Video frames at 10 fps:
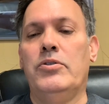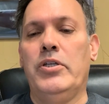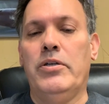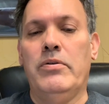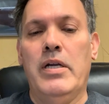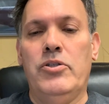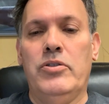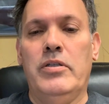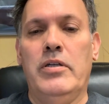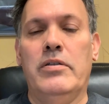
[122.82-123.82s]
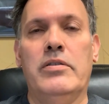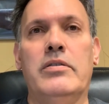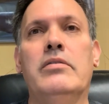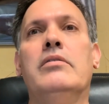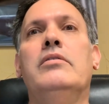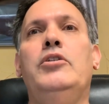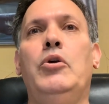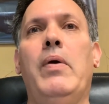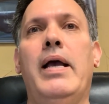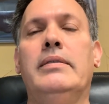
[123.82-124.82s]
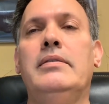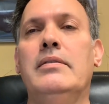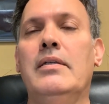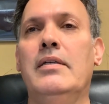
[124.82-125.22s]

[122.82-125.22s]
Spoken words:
generation here in the U.S.,